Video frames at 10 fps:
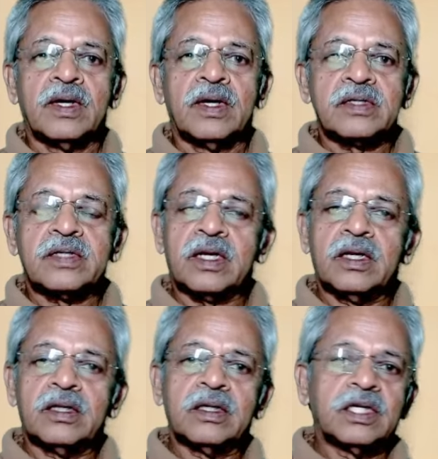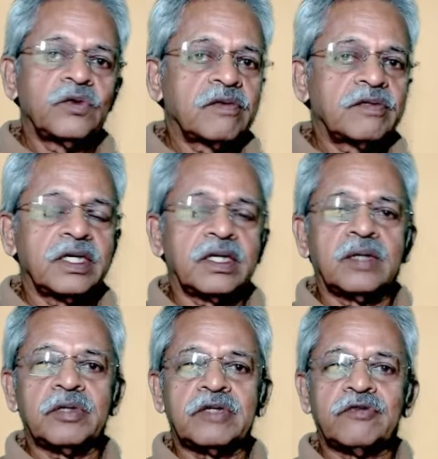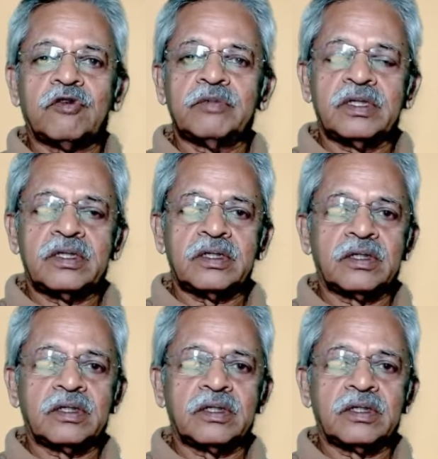Second thing, you would have taken metformin, the drug,